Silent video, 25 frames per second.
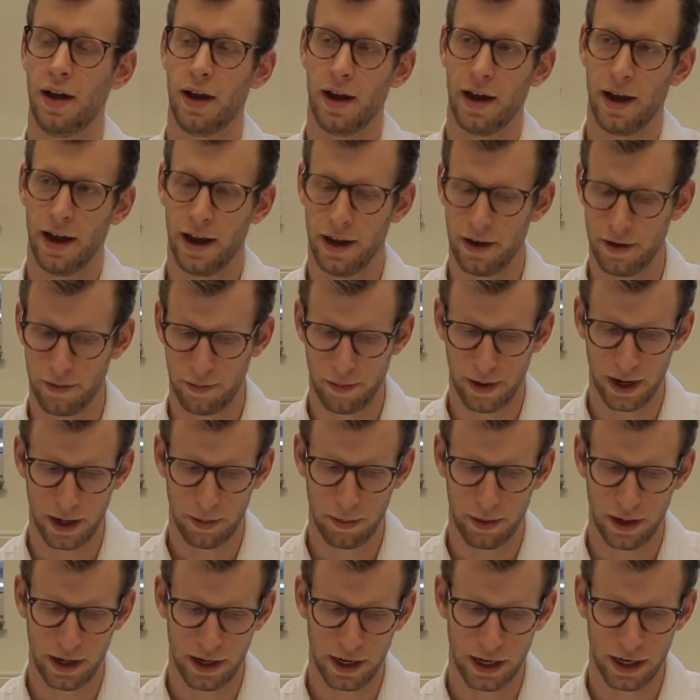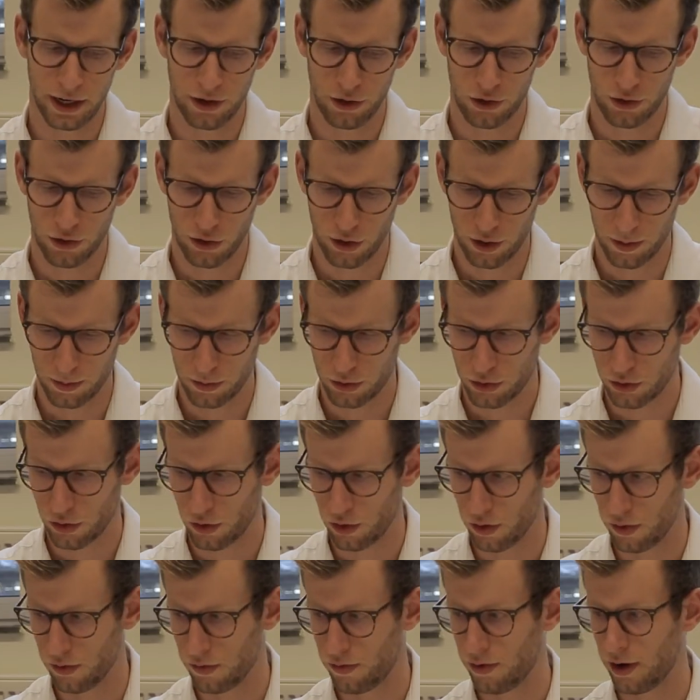And maybe in terms
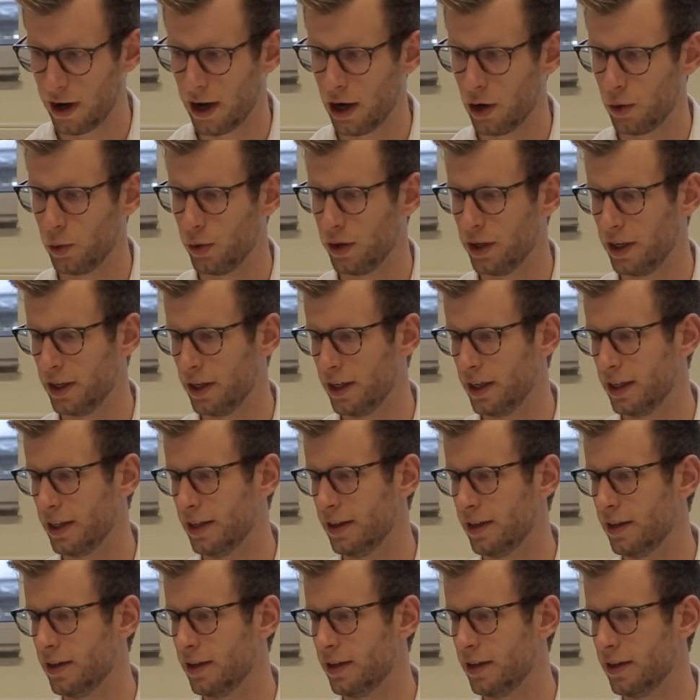of how we